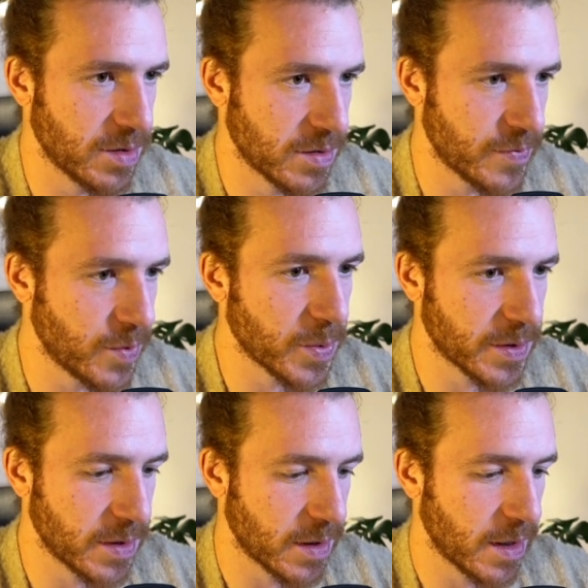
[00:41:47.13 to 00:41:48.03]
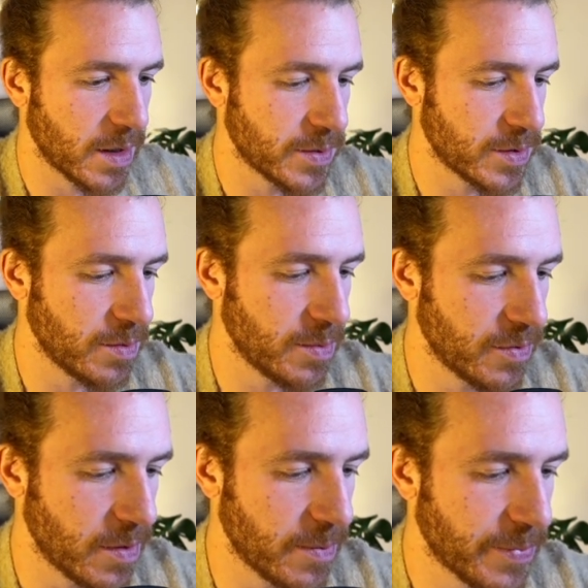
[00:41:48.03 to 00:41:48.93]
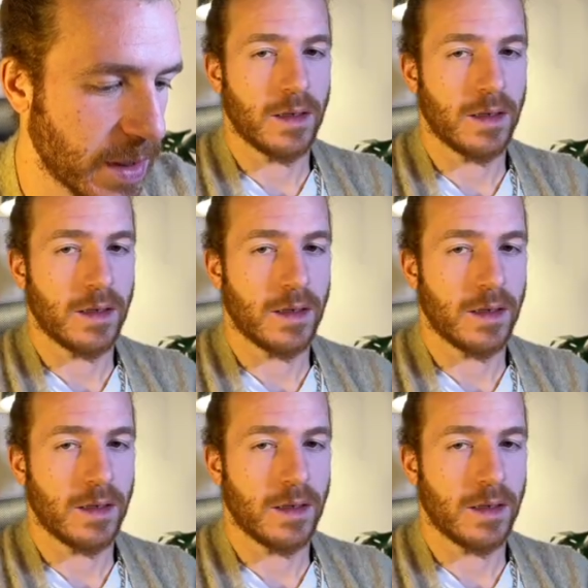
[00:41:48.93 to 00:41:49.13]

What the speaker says: just forward it like I was doing before.